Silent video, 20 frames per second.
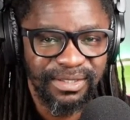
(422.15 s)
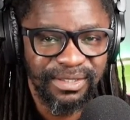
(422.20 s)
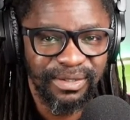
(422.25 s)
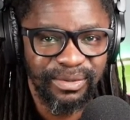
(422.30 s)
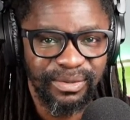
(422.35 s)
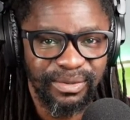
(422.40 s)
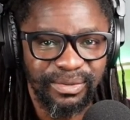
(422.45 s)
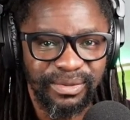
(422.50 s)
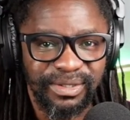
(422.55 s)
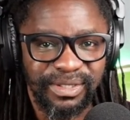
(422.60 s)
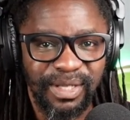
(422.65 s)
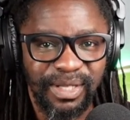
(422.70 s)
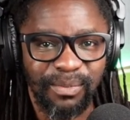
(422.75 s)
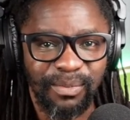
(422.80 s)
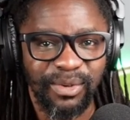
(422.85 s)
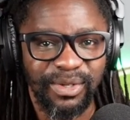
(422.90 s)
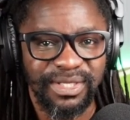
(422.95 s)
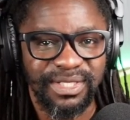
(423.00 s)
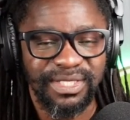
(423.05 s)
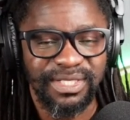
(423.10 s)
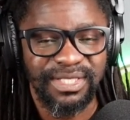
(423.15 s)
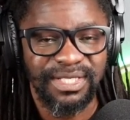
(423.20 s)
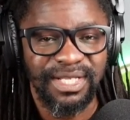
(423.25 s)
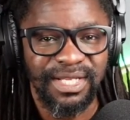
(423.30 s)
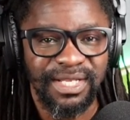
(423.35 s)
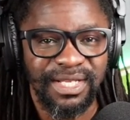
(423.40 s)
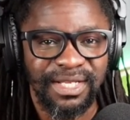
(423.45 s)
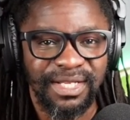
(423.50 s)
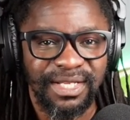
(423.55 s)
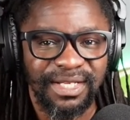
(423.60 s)
You know, someone's
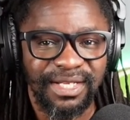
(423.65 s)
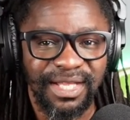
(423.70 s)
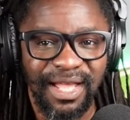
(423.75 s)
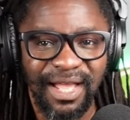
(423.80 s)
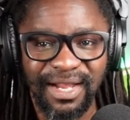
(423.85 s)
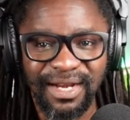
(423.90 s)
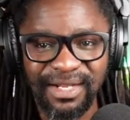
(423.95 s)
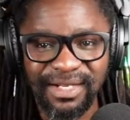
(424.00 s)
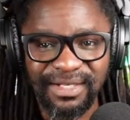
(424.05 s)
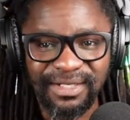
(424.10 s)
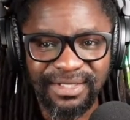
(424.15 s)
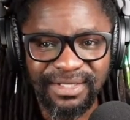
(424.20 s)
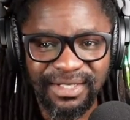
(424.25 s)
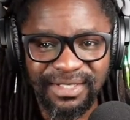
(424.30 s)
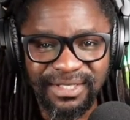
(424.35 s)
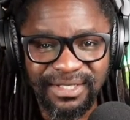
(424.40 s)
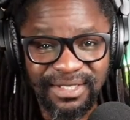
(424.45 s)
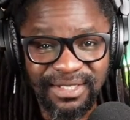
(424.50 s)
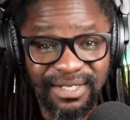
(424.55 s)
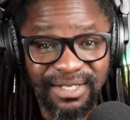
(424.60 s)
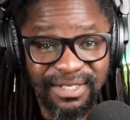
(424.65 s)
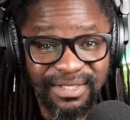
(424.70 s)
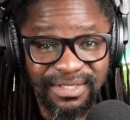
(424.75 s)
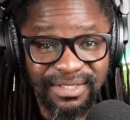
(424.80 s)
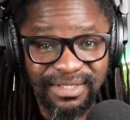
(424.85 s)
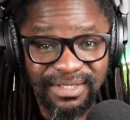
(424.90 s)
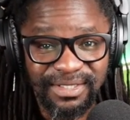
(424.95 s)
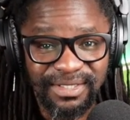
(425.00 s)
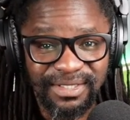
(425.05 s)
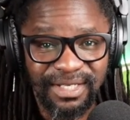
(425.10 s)
character
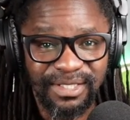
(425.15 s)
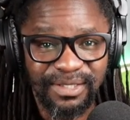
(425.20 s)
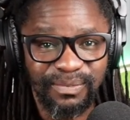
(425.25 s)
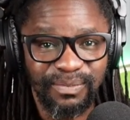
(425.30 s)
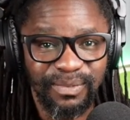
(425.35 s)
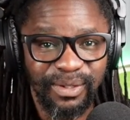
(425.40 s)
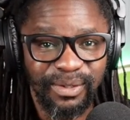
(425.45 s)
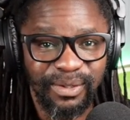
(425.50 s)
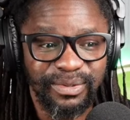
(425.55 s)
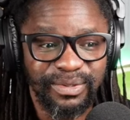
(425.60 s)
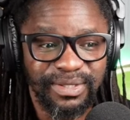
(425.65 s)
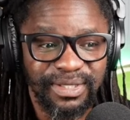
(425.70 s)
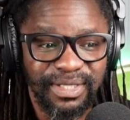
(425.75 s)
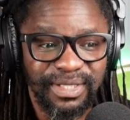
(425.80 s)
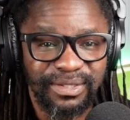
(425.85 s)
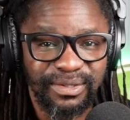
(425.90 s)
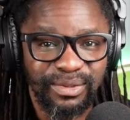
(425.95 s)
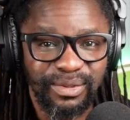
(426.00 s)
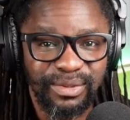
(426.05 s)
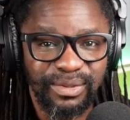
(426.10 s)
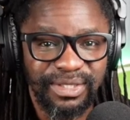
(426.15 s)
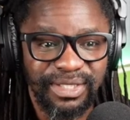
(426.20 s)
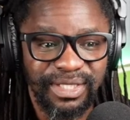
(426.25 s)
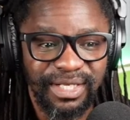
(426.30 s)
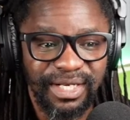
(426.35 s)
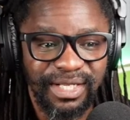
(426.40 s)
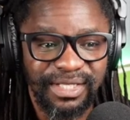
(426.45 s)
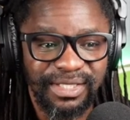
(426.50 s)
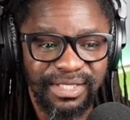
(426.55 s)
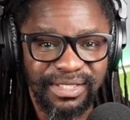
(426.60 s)
change just because they are so
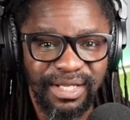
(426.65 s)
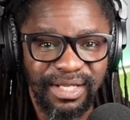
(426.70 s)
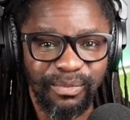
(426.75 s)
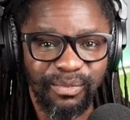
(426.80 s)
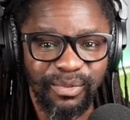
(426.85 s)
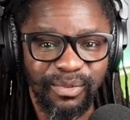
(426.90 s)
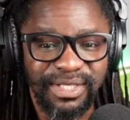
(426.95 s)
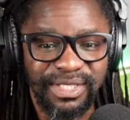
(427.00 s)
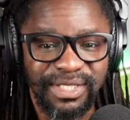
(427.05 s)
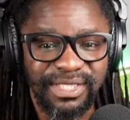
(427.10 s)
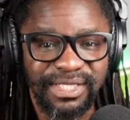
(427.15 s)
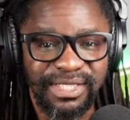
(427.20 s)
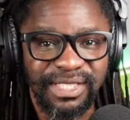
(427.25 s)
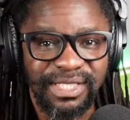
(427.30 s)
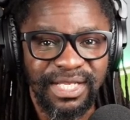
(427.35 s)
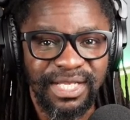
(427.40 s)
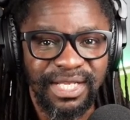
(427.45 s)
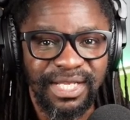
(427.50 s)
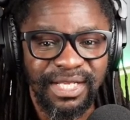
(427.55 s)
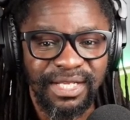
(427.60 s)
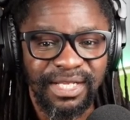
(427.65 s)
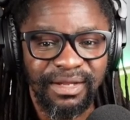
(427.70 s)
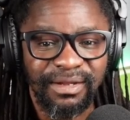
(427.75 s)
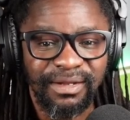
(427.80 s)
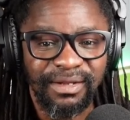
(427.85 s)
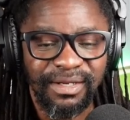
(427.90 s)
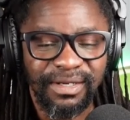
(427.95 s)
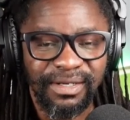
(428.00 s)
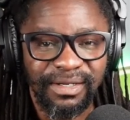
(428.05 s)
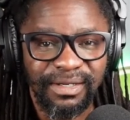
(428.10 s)
jealous. Someone's
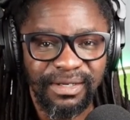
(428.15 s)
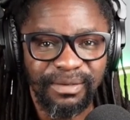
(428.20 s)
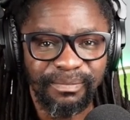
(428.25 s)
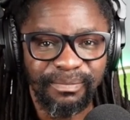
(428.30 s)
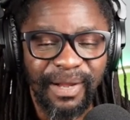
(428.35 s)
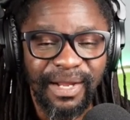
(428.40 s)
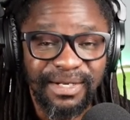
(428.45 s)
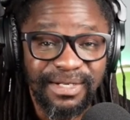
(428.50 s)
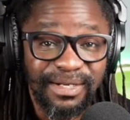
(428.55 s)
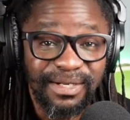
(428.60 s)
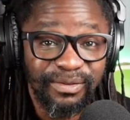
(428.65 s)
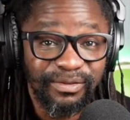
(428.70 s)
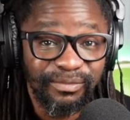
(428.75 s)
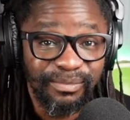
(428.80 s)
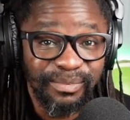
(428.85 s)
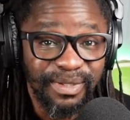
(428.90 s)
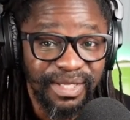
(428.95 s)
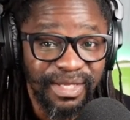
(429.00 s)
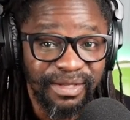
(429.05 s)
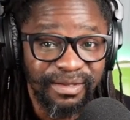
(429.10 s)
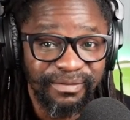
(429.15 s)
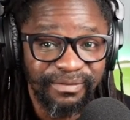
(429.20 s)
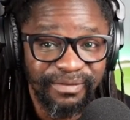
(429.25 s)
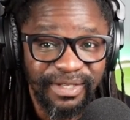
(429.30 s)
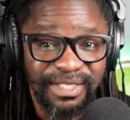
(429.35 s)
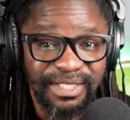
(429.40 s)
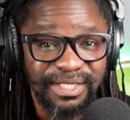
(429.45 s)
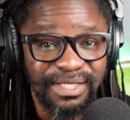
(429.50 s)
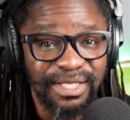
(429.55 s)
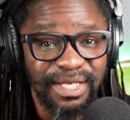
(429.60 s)
pattern of
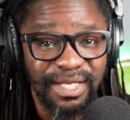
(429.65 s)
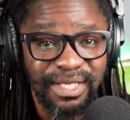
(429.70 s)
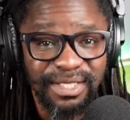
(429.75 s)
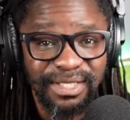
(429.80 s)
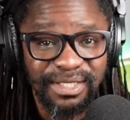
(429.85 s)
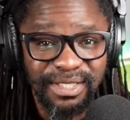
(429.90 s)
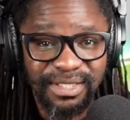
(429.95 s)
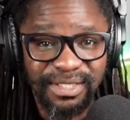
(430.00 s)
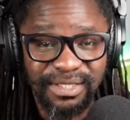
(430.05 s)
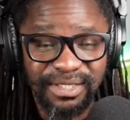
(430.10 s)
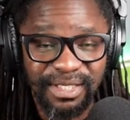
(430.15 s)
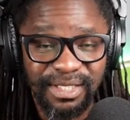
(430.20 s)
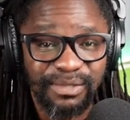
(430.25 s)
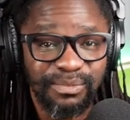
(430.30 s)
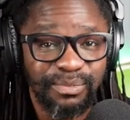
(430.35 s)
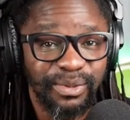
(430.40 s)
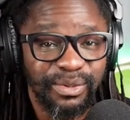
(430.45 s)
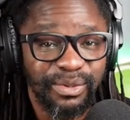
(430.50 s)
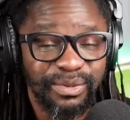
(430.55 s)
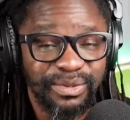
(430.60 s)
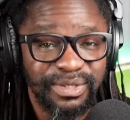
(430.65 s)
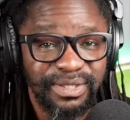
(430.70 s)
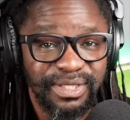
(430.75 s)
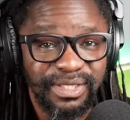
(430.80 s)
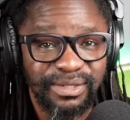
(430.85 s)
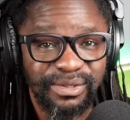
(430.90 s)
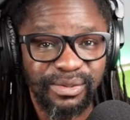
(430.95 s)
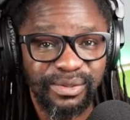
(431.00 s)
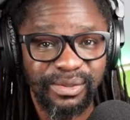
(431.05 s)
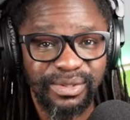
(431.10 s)
behavior changes just because
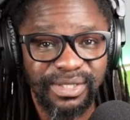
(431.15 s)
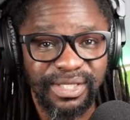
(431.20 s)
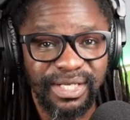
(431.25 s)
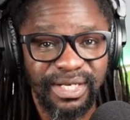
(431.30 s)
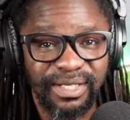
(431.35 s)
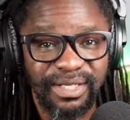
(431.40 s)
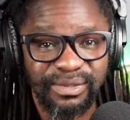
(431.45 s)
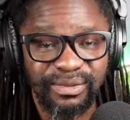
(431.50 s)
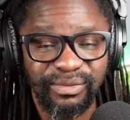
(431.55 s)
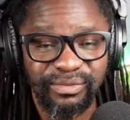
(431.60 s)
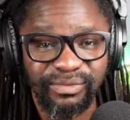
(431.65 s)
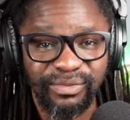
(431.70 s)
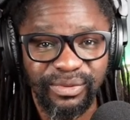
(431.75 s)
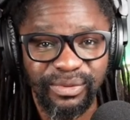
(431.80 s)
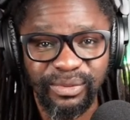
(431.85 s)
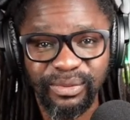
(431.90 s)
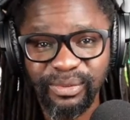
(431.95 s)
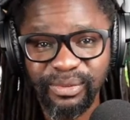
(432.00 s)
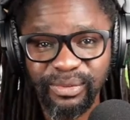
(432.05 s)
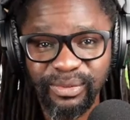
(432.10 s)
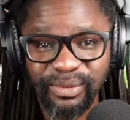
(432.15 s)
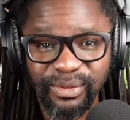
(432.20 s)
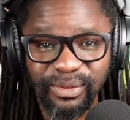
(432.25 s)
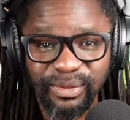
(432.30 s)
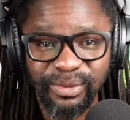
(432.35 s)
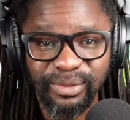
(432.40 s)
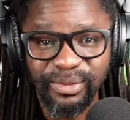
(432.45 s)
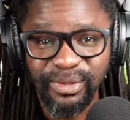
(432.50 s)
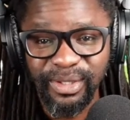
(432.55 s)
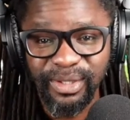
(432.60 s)
they're so jealous of you. You
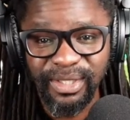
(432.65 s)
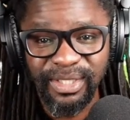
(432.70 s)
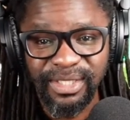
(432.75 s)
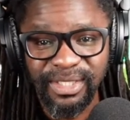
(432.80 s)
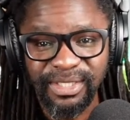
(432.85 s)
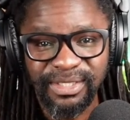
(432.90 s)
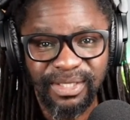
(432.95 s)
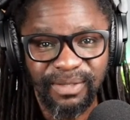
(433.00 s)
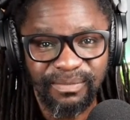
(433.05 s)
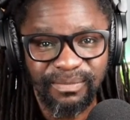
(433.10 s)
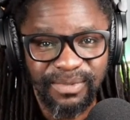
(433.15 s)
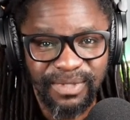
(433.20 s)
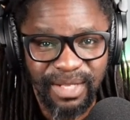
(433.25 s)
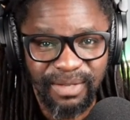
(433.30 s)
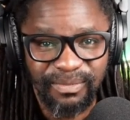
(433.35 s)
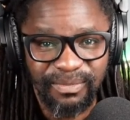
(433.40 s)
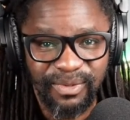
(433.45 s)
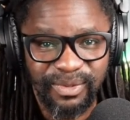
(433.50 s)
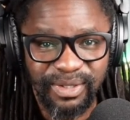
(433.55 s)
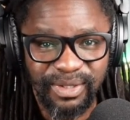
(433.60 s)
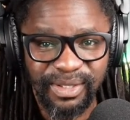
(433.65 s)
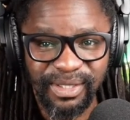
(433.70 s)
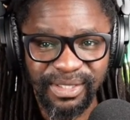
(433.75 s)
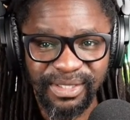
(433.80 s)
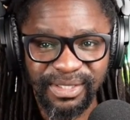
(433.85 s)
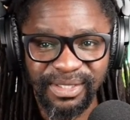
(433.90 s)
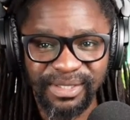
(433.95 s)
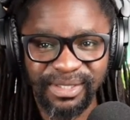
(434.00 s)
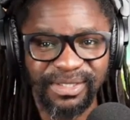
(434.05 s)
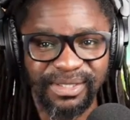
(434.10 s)
know, sometimes you see
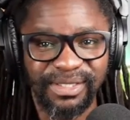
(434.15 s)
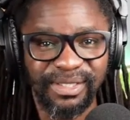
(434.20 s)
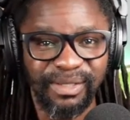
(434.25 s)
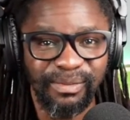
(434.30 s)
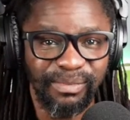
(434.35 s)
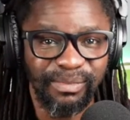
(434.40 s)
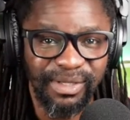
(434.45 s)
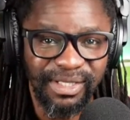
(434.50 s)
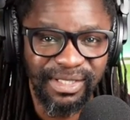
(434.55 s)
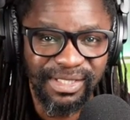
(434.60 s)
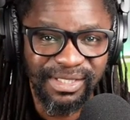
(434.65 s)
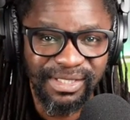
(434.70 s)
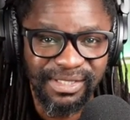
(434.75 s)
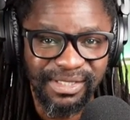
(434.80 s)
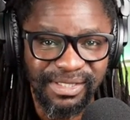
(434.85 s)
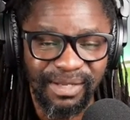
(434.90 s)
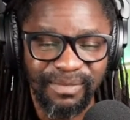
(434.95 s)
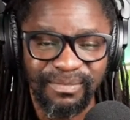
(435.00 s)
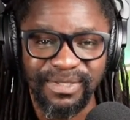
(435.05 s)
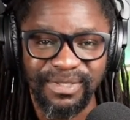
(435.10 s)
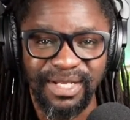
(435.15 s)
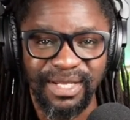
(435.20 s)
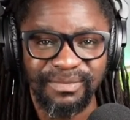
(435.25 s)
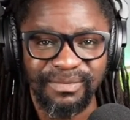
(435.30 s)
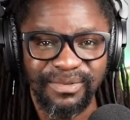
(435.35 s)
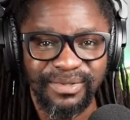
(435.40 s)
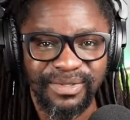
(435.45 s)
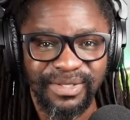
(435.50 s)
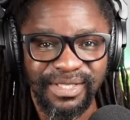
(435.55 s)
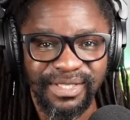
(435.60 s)
this in siblings, sometimes
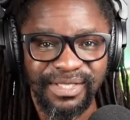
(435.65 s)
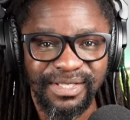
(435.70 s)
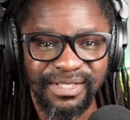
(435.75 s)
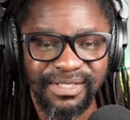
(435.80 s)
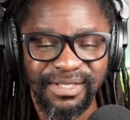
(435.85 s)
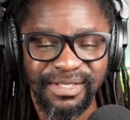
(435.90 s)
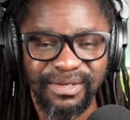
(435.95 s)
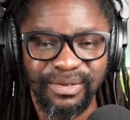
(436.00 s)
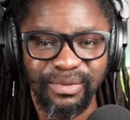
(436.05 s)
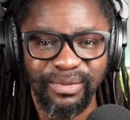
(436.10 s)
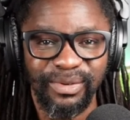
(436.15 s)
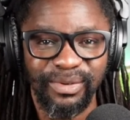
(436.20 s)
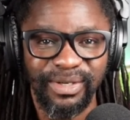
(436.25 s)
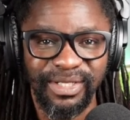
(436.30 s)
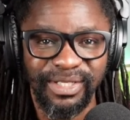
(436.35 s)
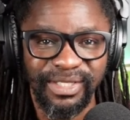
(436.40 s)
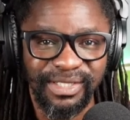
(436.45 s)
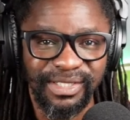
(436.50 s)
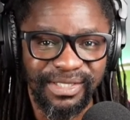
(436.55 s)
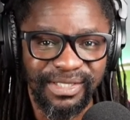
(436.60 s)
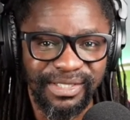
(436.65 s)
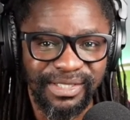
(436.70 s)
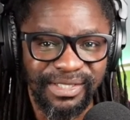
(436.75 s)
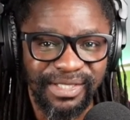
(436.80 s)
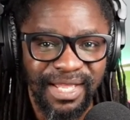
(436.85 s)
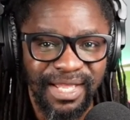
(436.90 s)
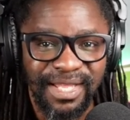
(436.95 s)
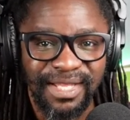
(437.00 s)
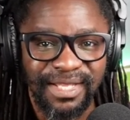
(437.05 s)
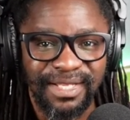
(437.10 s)
you see this in colleagues,
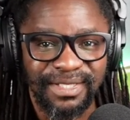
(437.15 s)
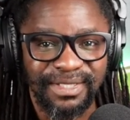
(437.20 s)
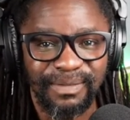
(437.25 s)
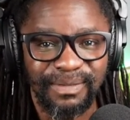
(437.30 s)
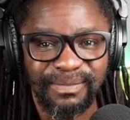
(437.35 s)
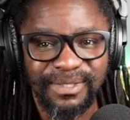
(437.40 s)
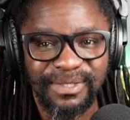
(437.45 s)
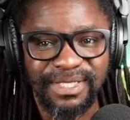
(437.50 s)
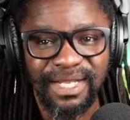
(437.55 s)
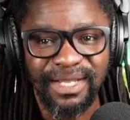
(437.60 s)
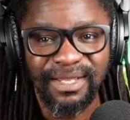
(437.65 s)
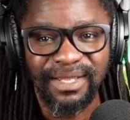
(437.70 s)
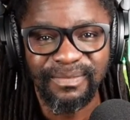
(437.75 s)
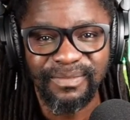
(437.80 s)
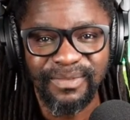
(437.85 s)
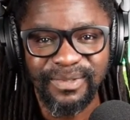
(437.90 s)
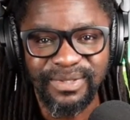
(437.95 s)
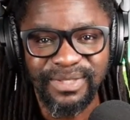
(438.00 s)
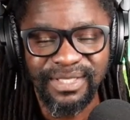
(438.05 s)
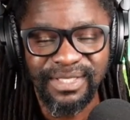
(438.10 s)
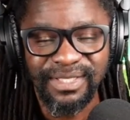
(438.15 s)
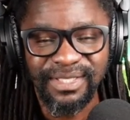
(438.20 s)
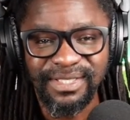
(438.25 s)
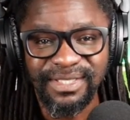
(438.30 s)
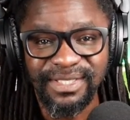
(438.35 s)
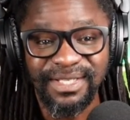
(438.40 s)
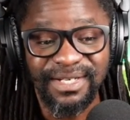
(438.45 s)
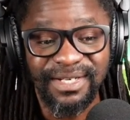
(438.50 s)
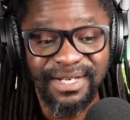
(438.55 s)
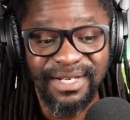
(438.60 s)
sometimes you see
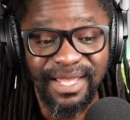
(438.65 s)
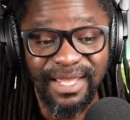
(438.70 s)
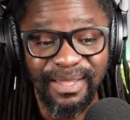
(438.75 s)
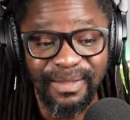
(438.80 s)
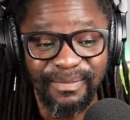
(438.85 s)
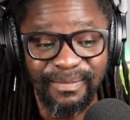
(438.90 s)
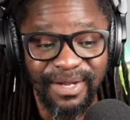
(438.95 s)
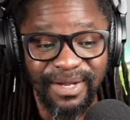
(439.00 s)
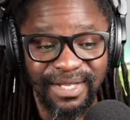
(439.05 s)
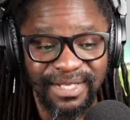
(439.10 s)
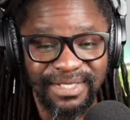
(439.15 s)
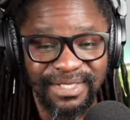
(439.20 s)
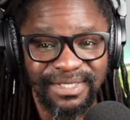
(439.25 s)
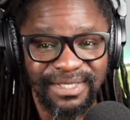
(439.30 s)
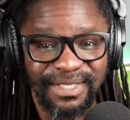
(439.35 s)
this in neighbors.